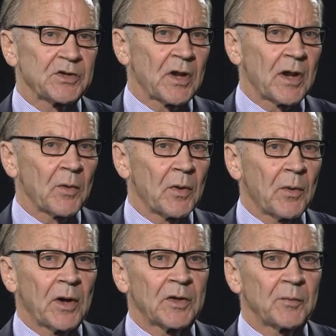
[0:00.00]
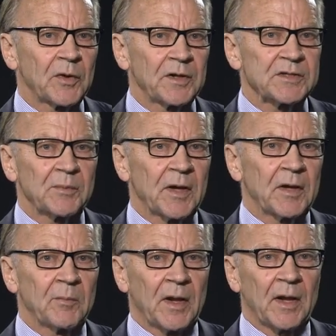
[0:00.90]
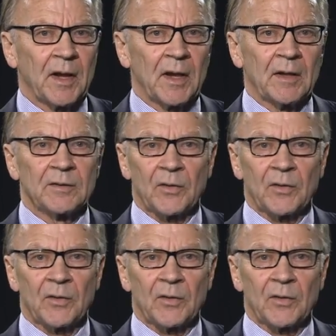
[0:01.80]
are not required to participate in Medicaid